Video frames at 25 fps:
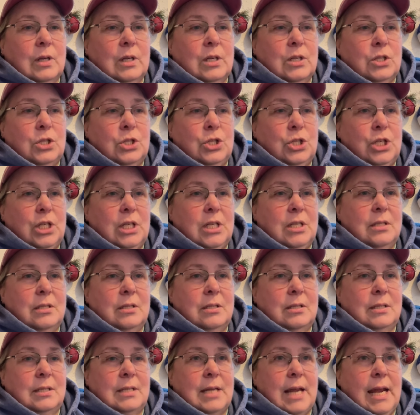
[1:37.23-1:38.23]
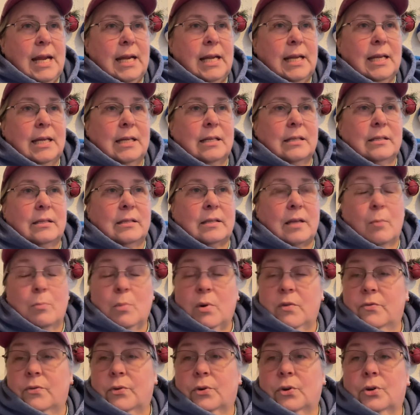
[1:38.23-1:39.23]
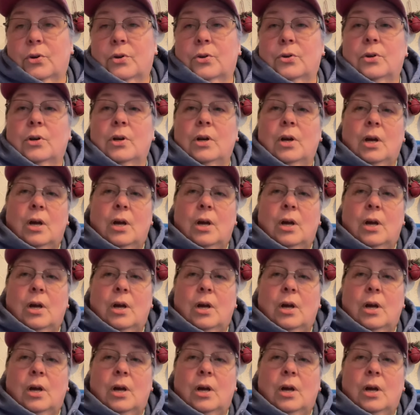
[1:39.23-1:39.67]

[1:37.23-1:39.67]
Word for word: she's taking some of her